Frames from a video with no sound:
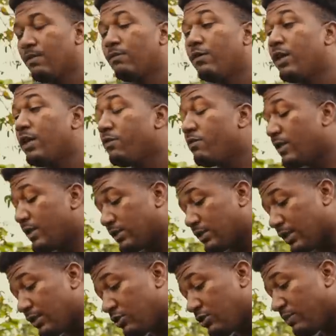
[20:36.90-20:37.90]
But anyways,
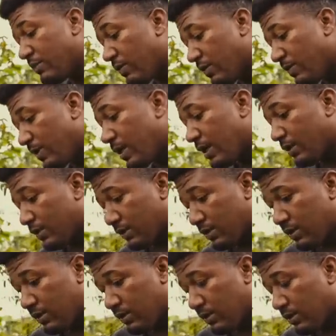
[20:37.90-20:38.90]
that dream that I get,
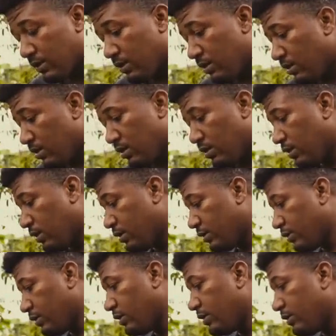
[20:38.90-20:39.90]
you
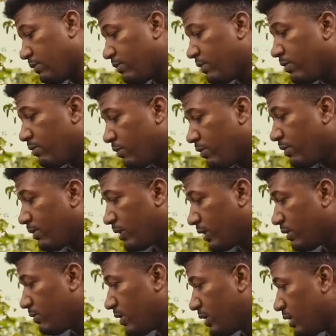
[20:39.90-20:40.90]
know, me
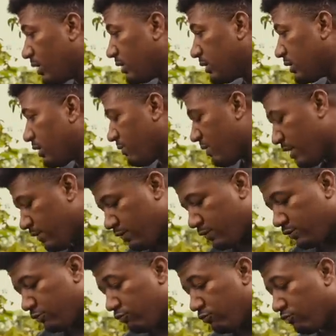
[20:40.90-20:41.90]
think that me have
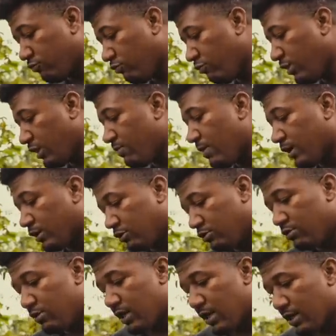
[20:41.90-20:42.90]
to read back
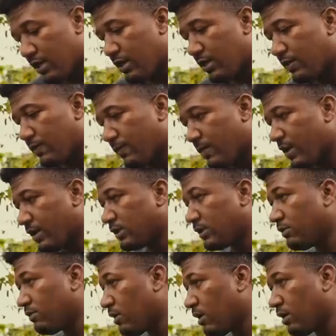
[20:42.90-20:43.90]
through you again and
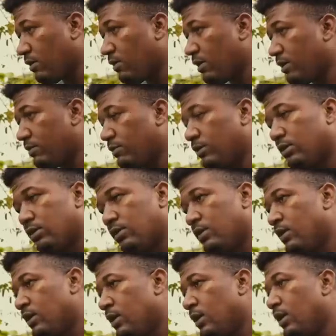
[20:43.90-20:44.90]
see what I go on. But
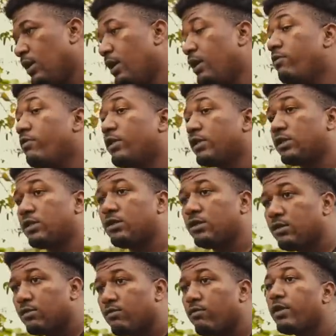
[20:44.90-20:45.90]
anyways,
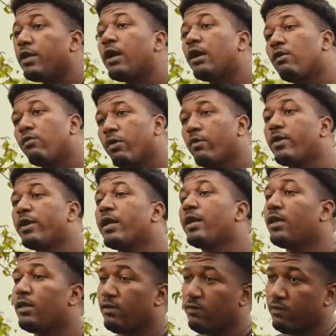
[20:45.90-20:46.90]
when I
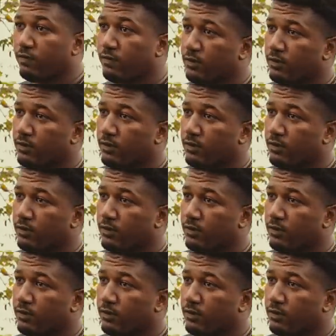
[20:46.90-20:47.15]
leave?